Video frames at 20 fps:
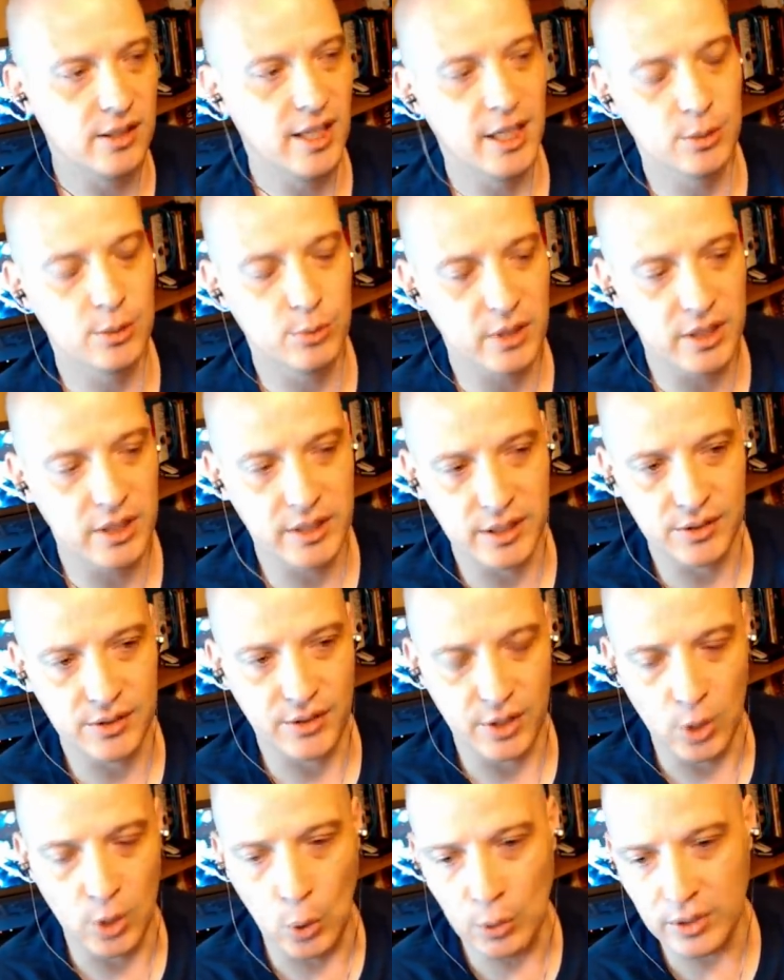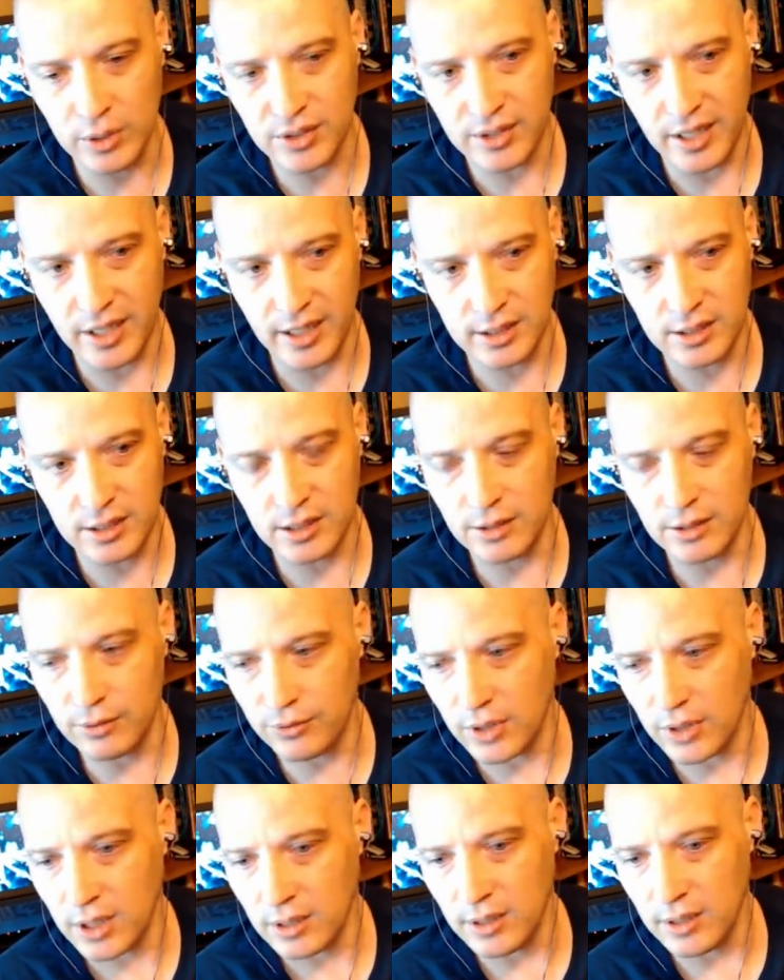Slackware is the oldest
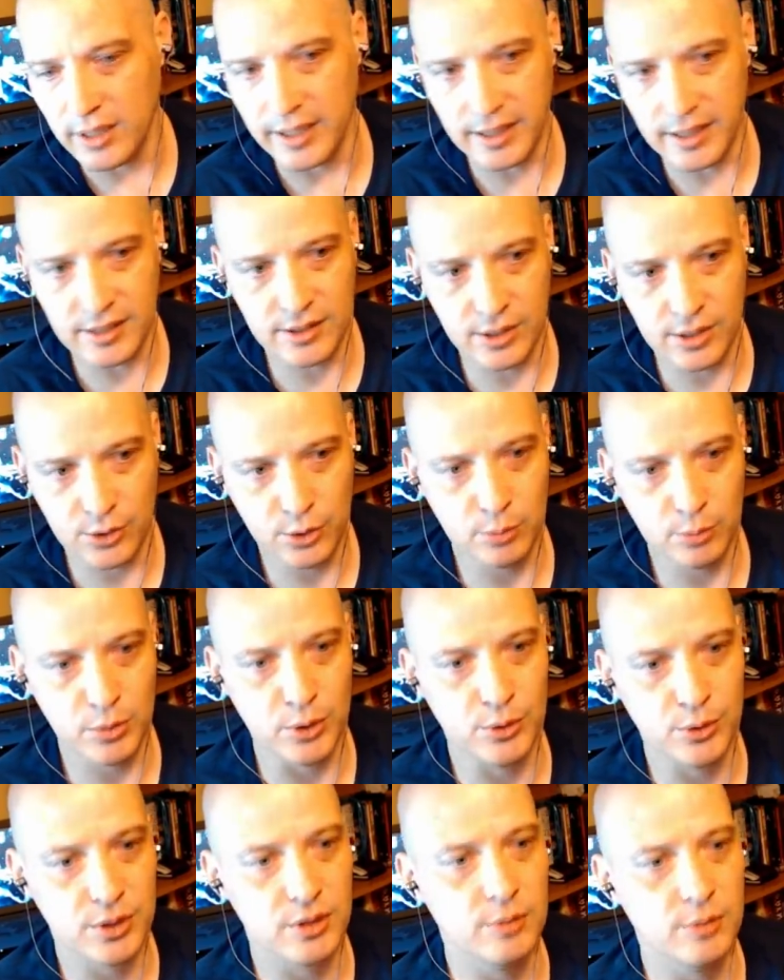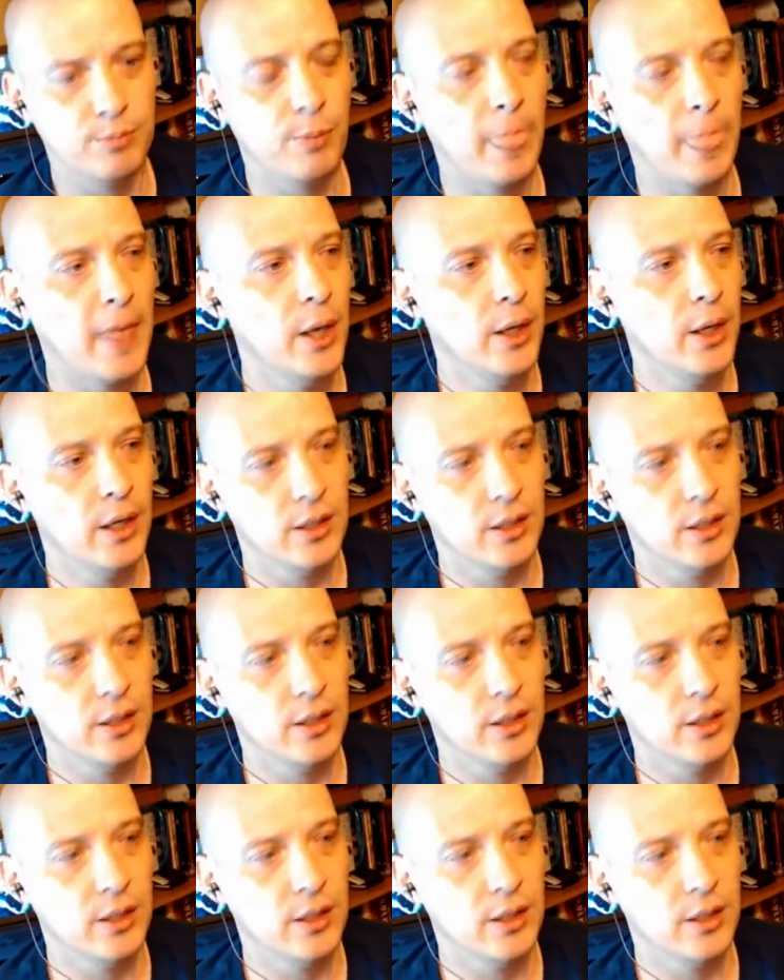active Linux distribution.